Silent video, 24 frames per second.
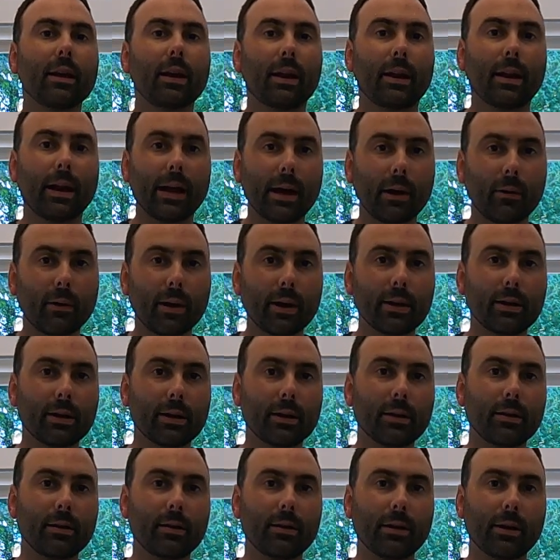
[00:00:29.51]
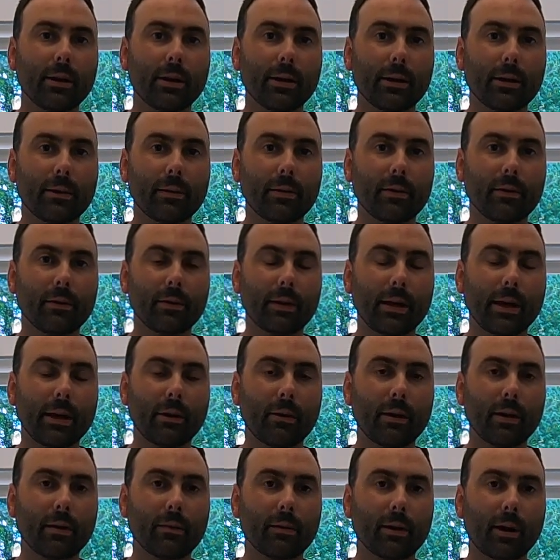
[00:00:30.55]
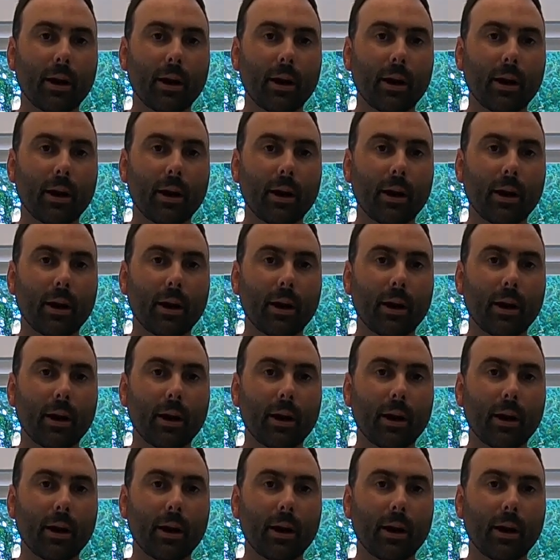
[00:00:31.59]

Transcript: and how I